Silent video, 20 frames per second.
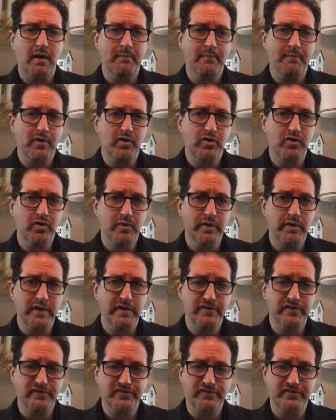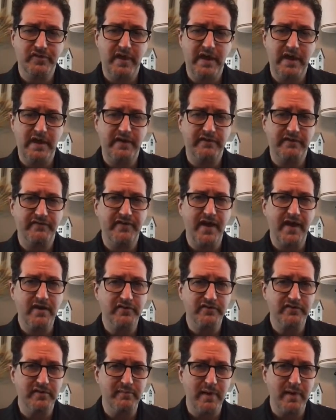who is a
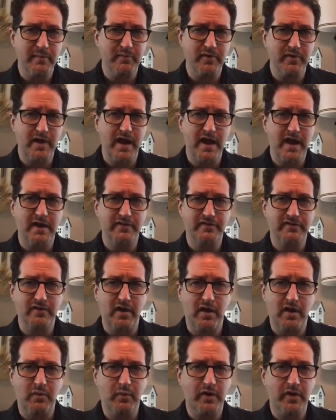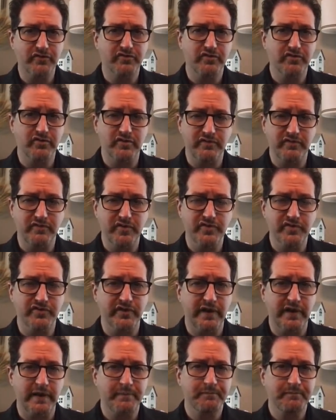faculty member at Western
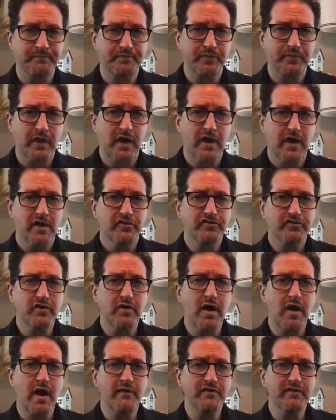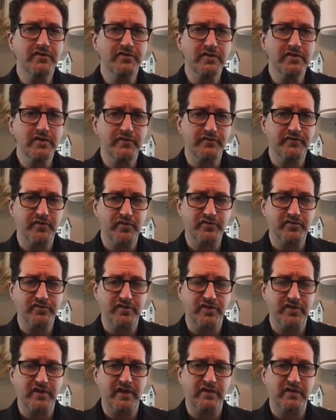University. So obviously the
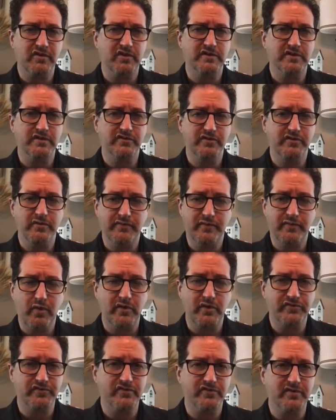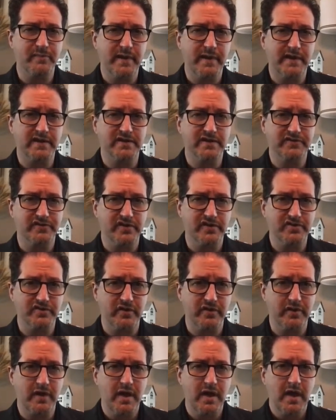first thing you're going to do, of course, is to make an
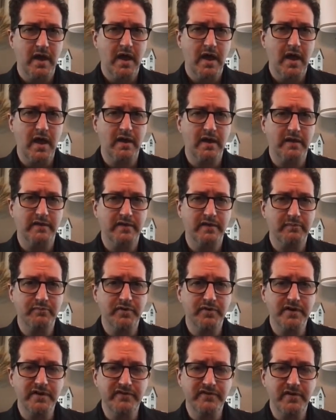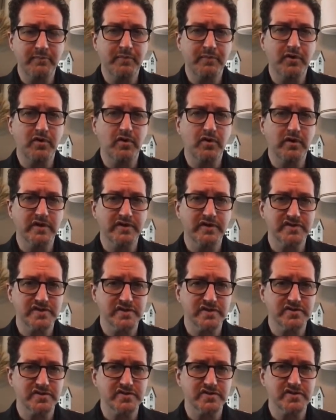incision. And a pretty typical
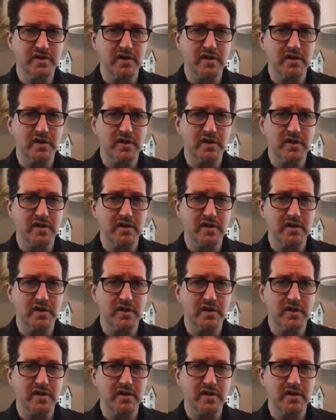incision,